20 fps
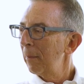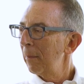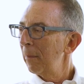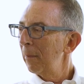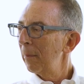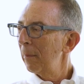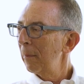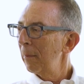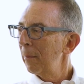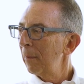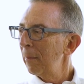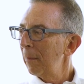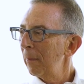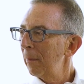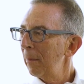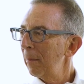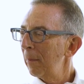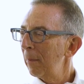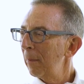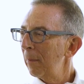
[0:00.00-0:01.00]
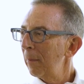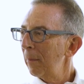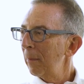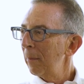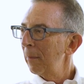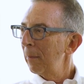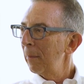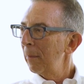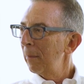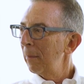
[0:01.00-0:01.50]

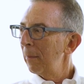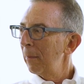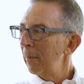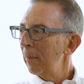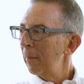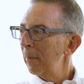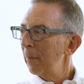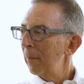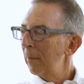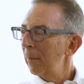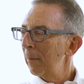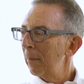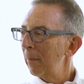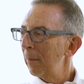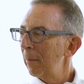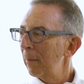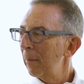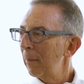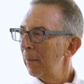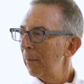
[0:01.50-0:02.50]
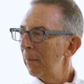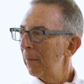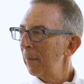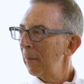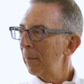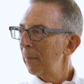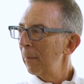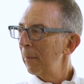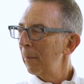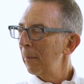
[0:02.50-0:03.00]

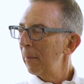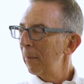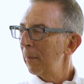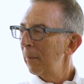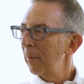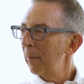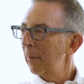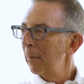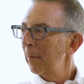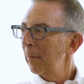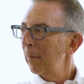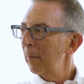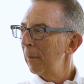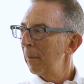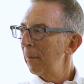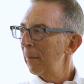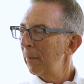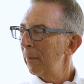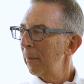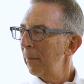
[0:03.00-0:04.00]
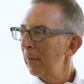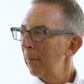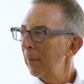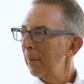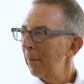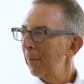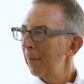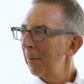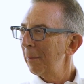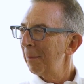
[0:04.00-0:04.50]

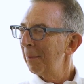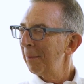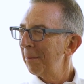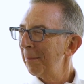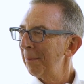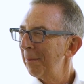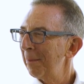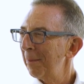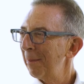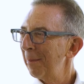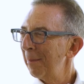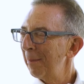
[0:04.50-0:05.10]
(not speaking)